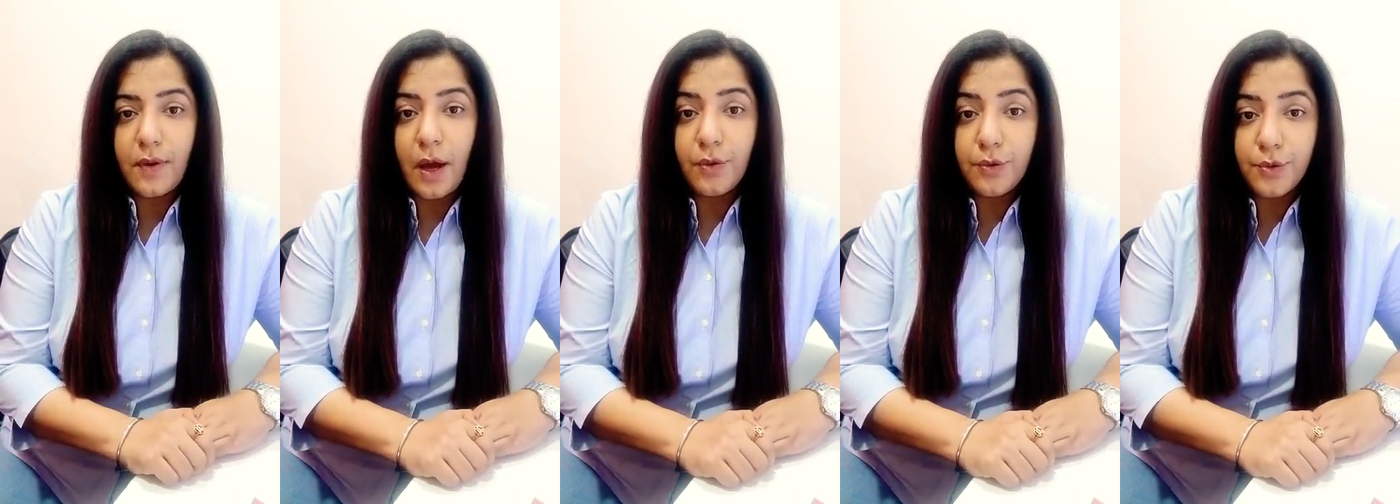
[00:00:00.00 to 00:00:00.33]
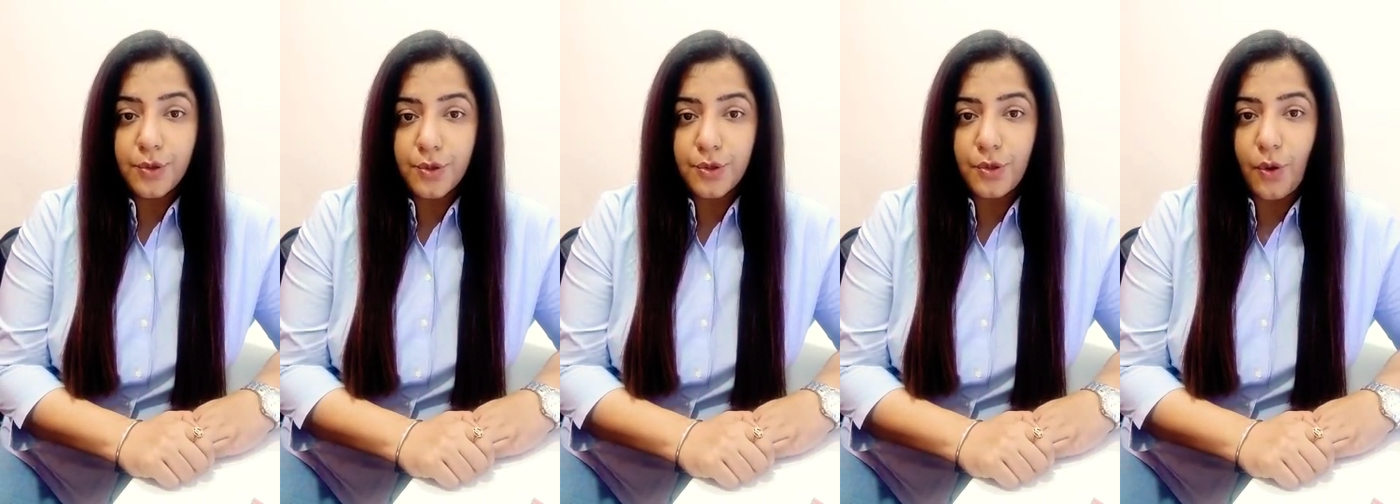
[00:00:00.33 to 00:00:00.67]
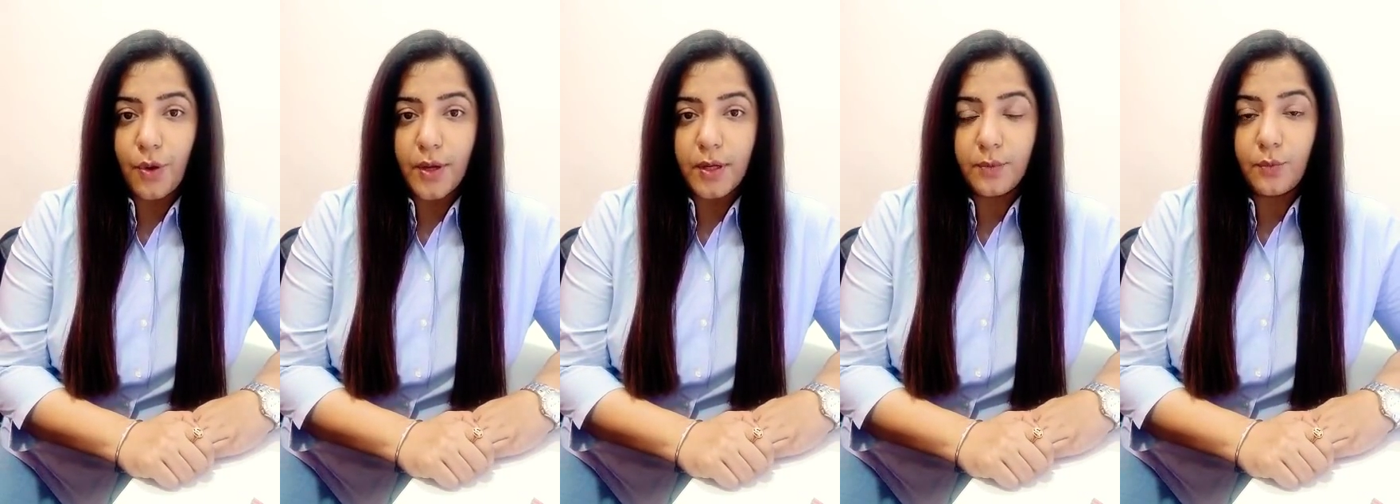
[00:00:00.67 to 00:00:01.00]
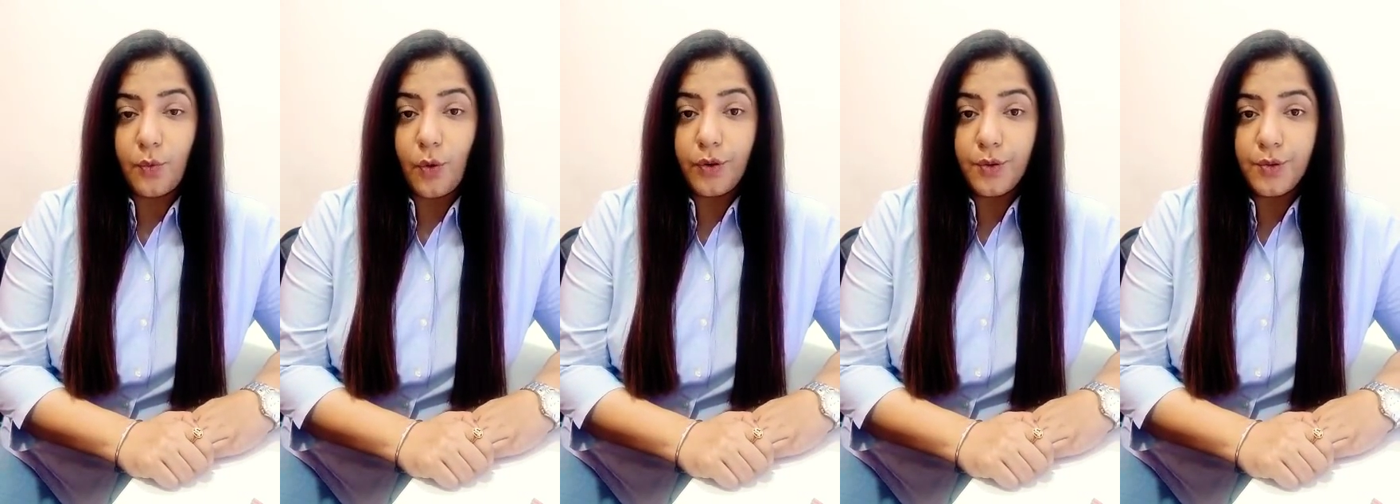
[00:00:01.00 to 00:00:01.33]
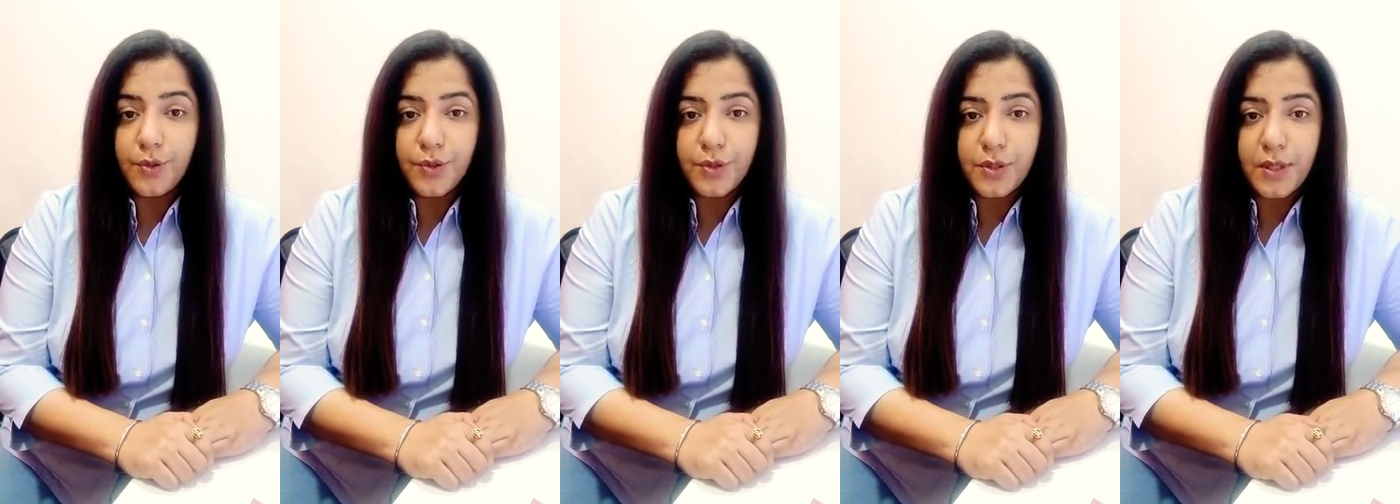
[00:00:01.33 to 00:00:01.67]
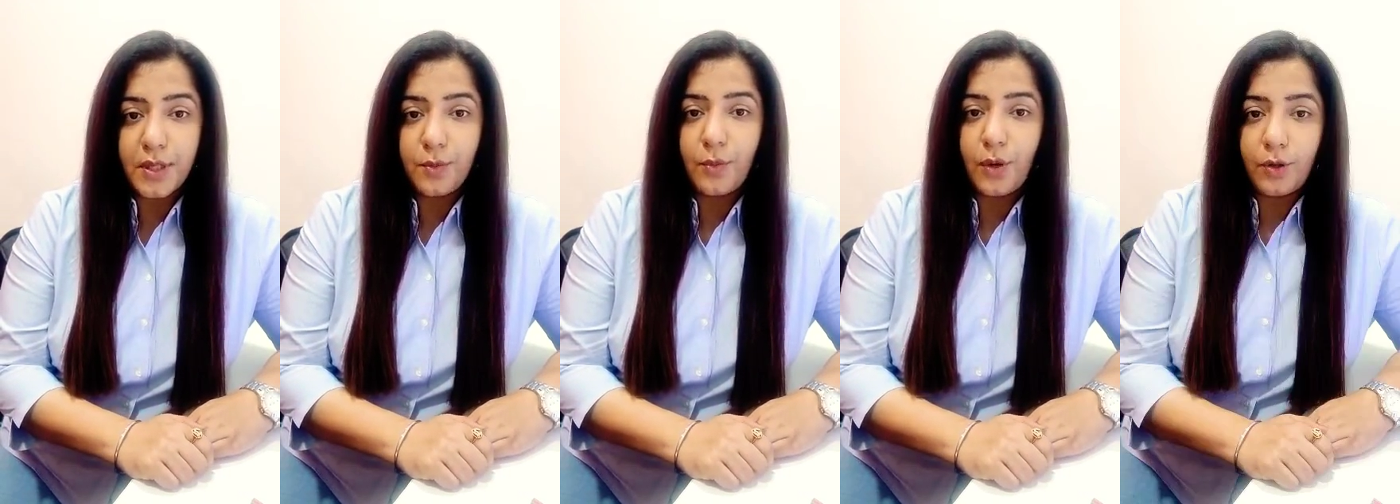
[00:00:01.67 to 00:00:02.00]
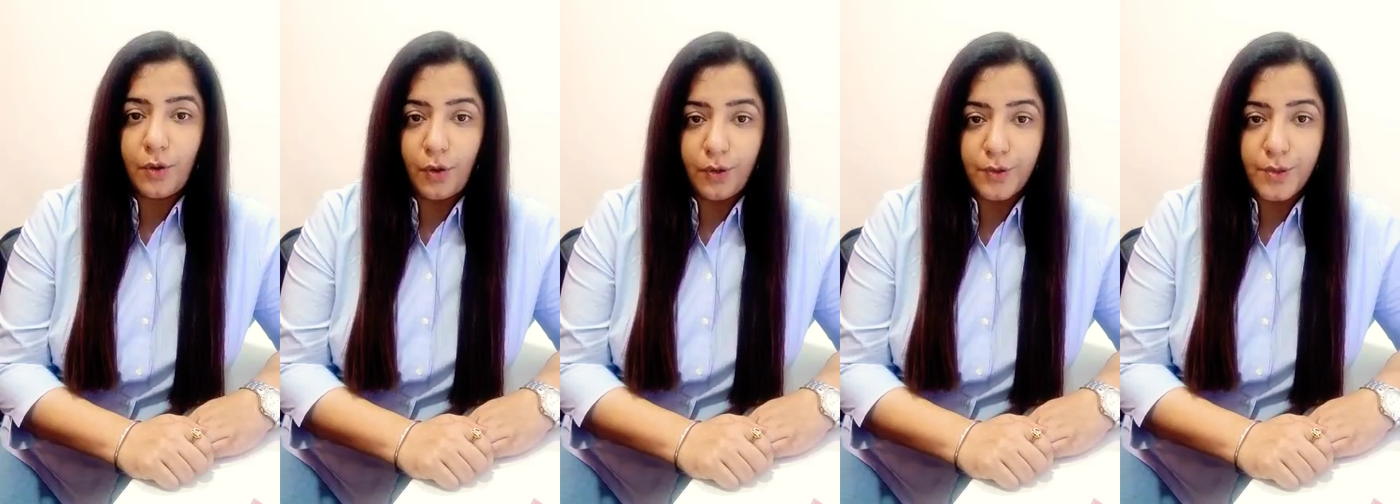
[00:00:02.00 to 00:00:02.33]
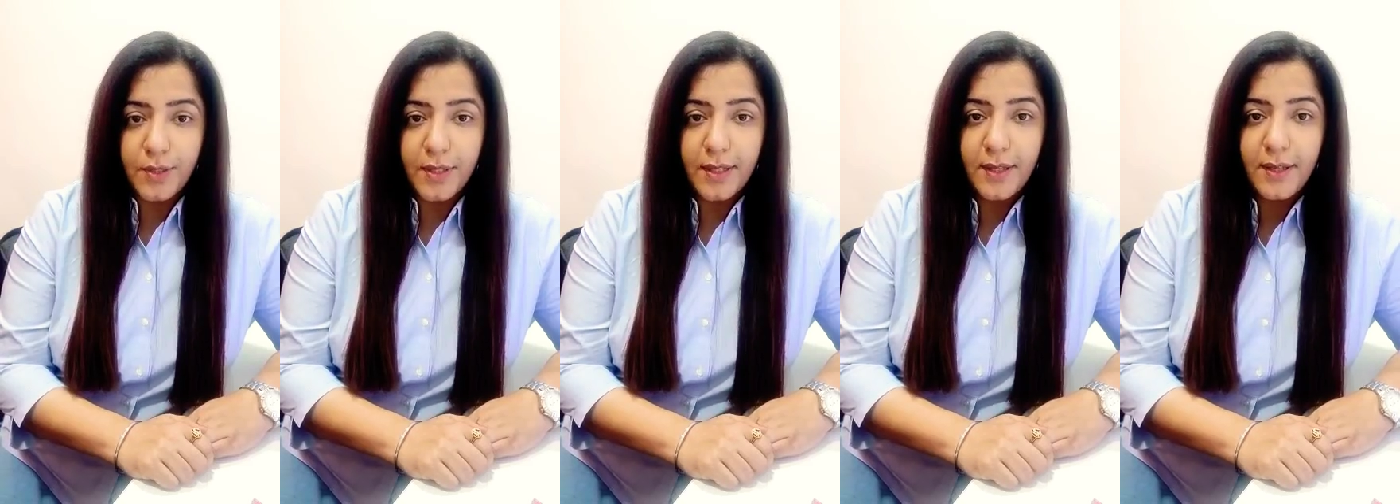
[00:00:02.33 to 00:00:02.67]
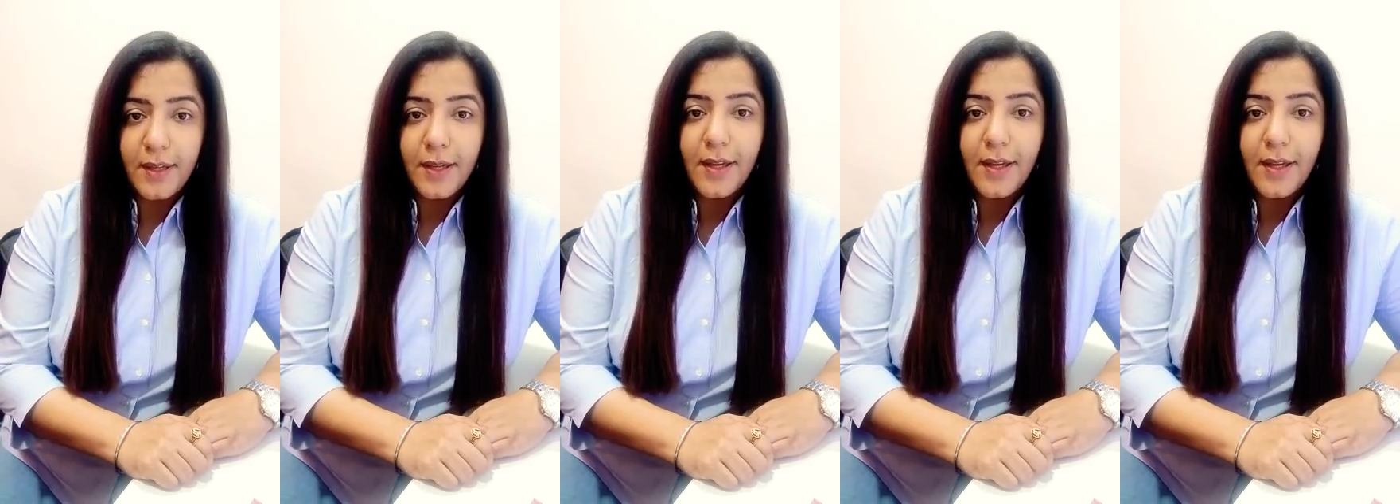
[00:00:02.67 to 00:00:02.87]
how you should talk, and what you should say and what not to say.